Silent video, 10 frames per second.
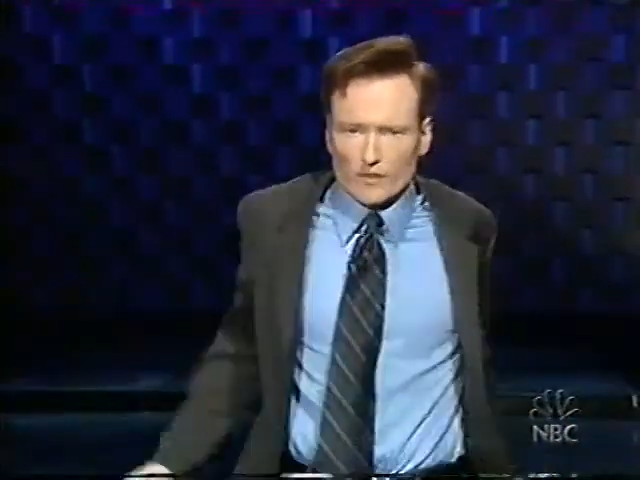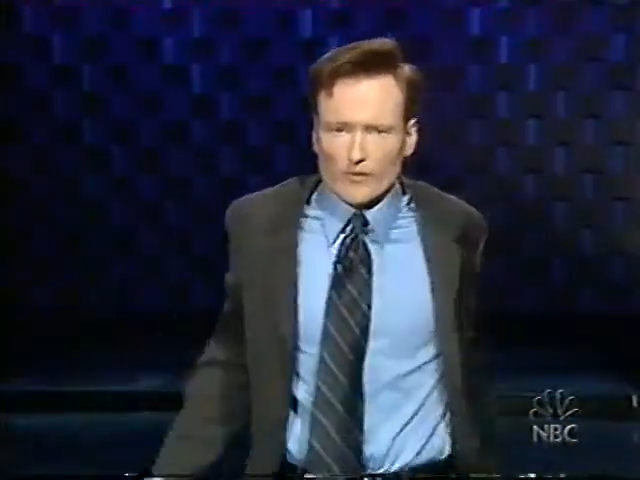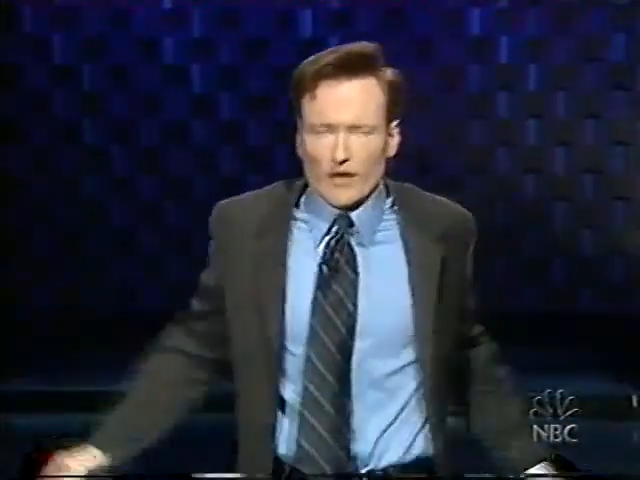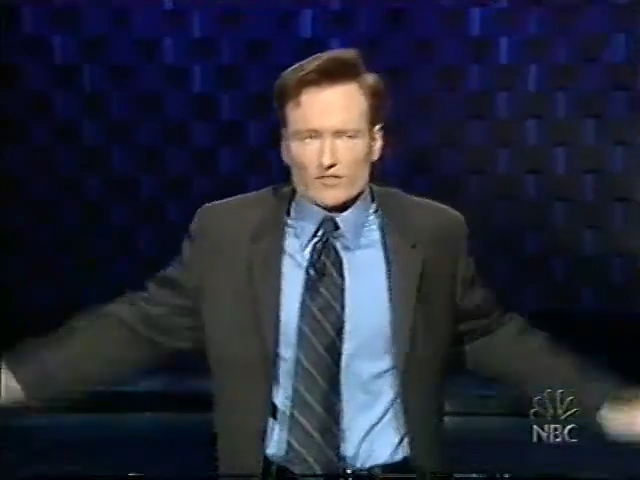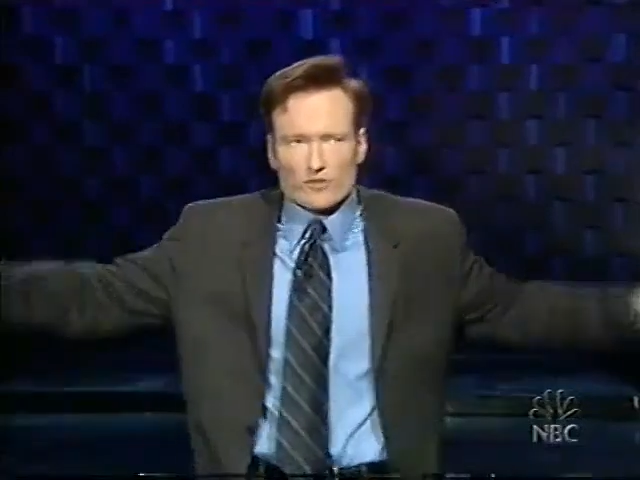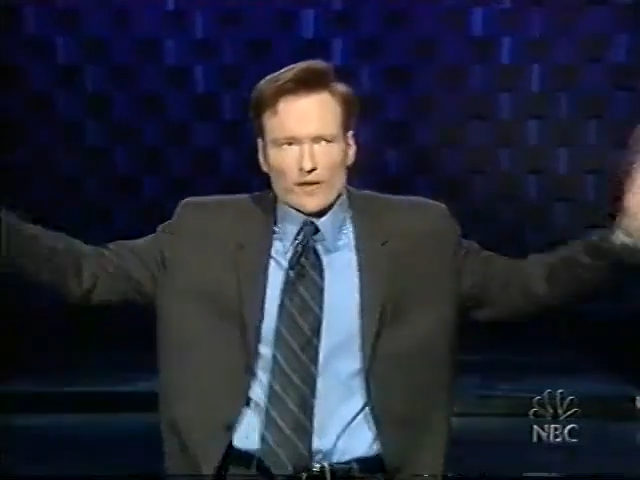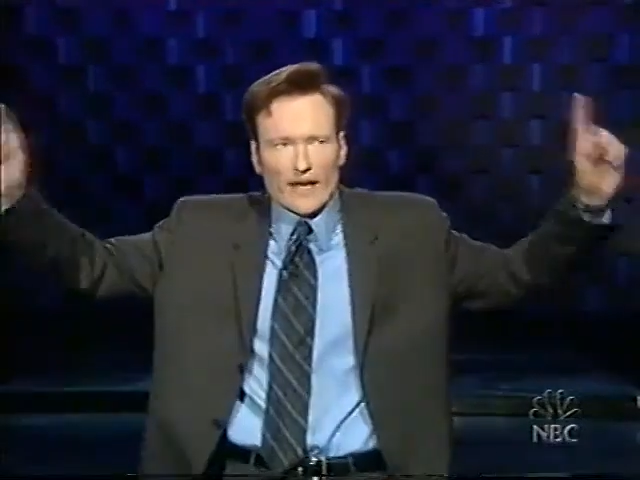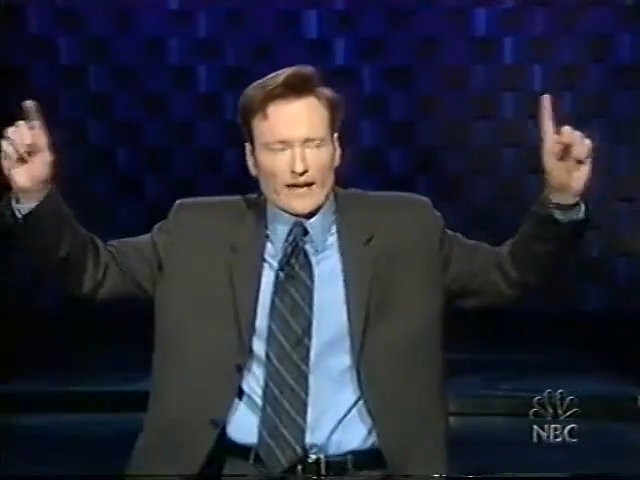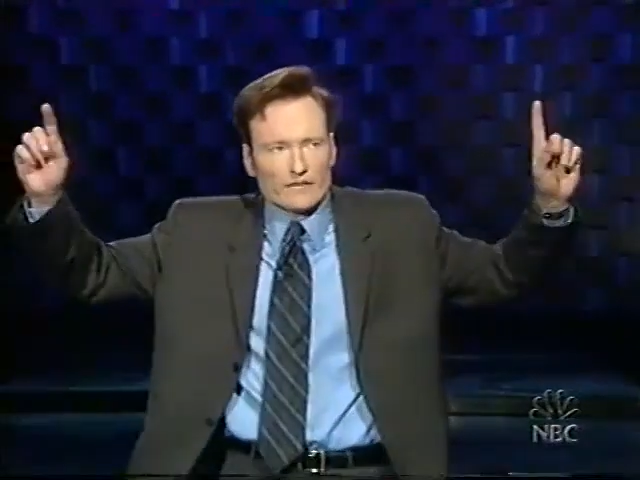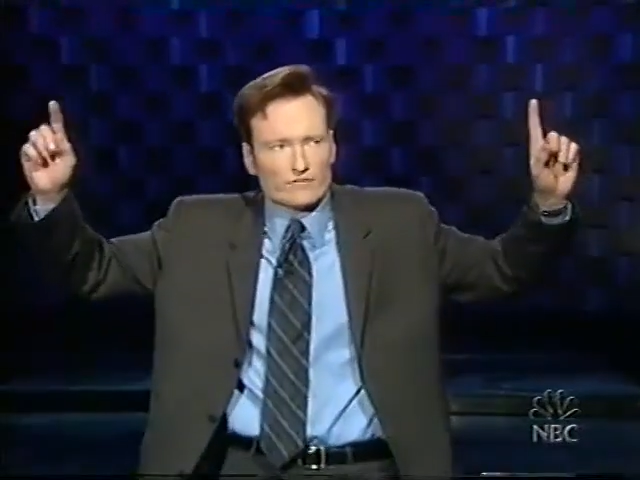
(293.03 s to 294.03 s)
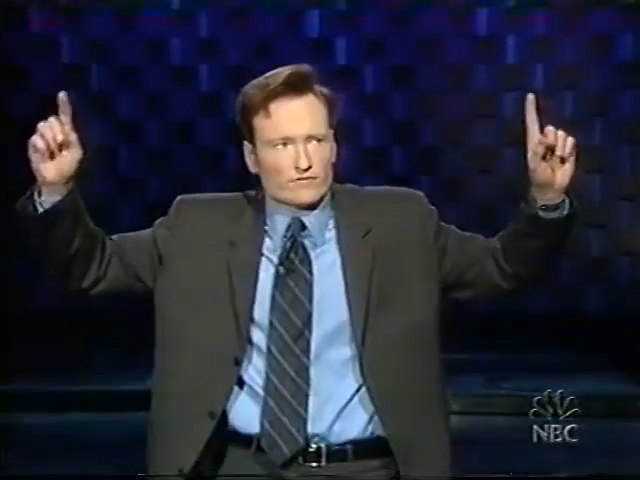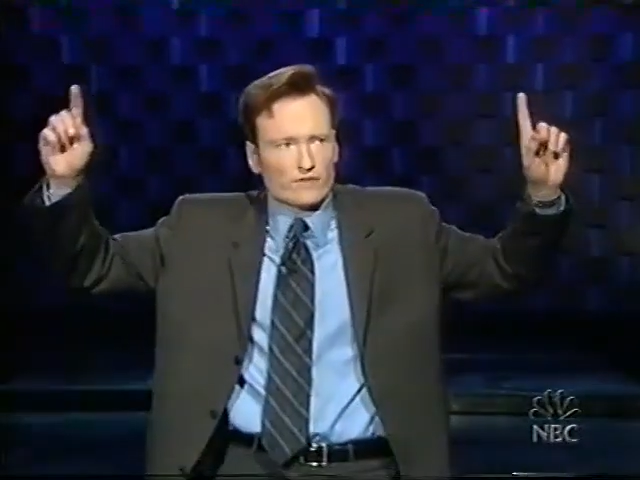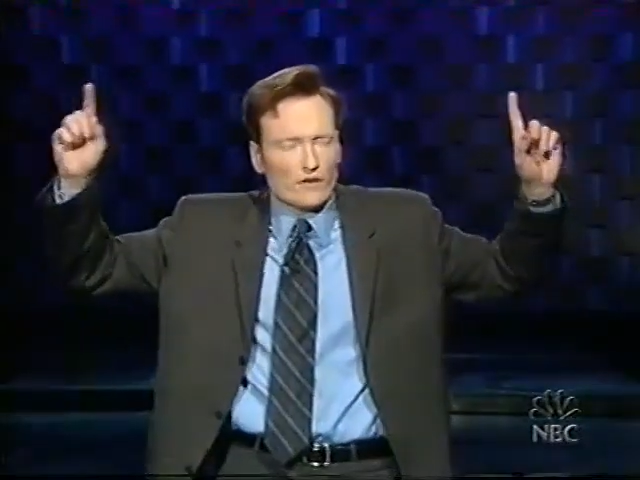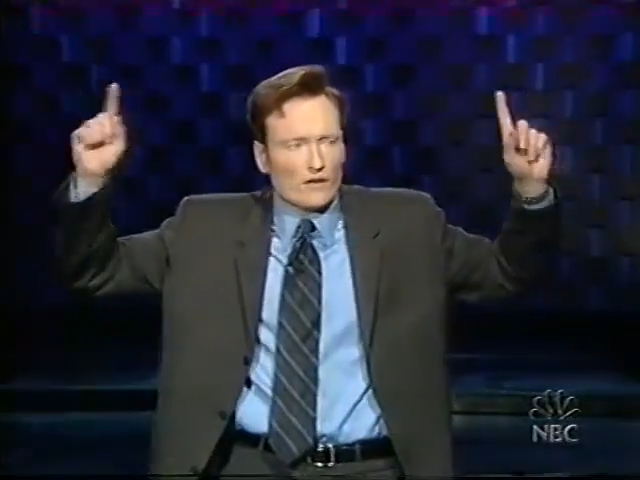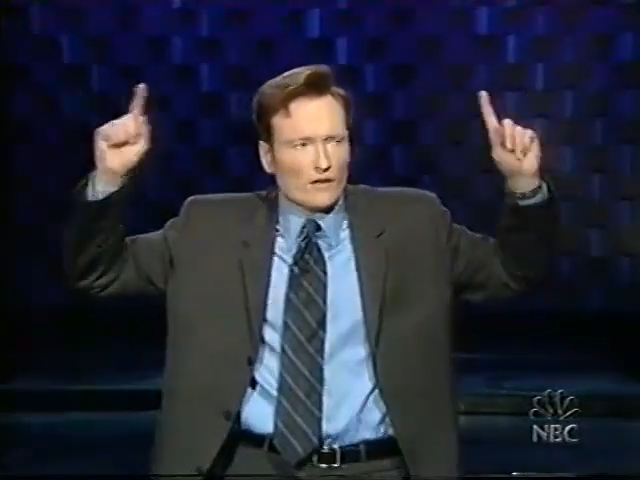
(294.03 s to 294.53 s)
We also have,
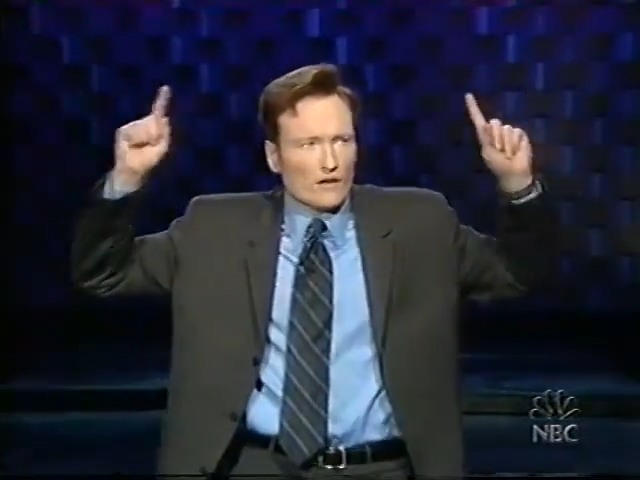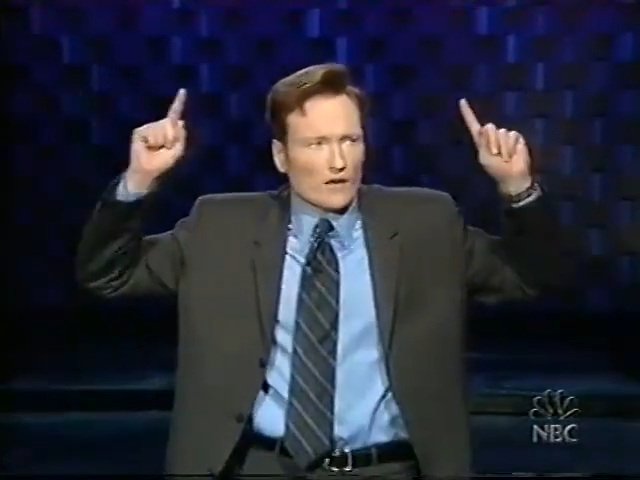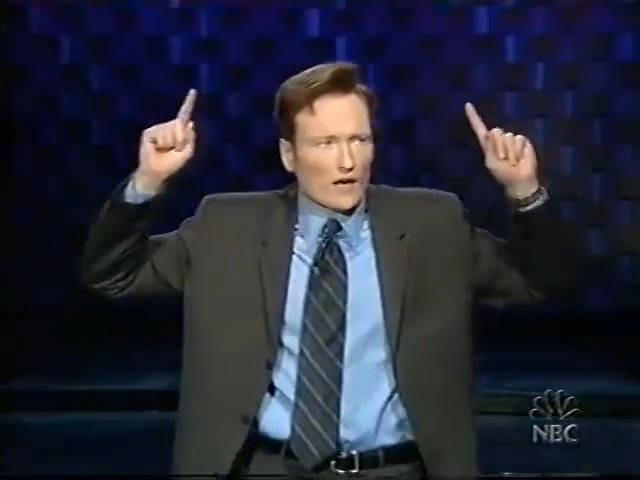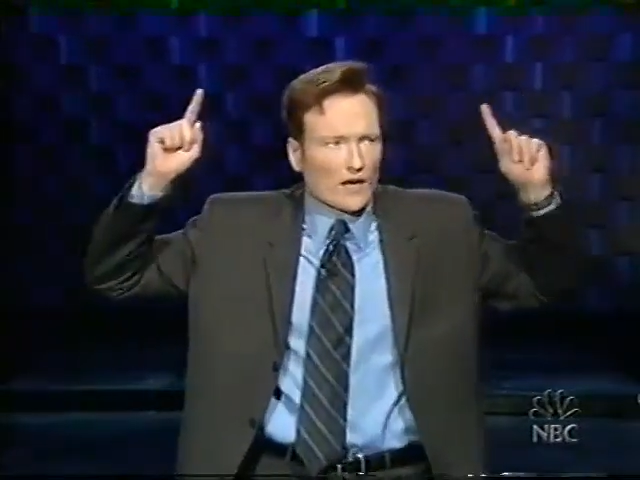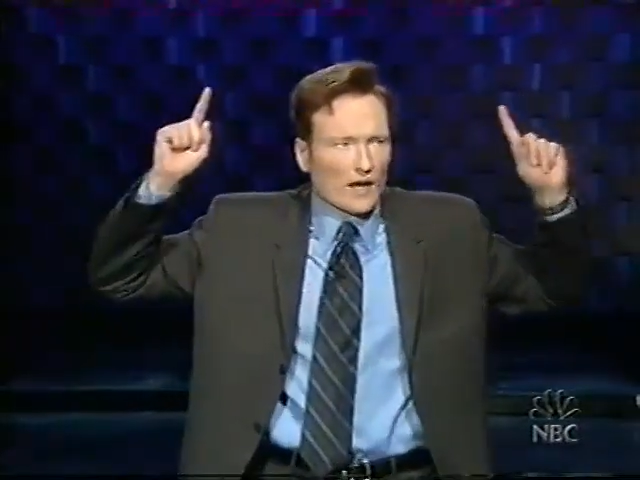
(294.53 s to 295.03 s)
uh,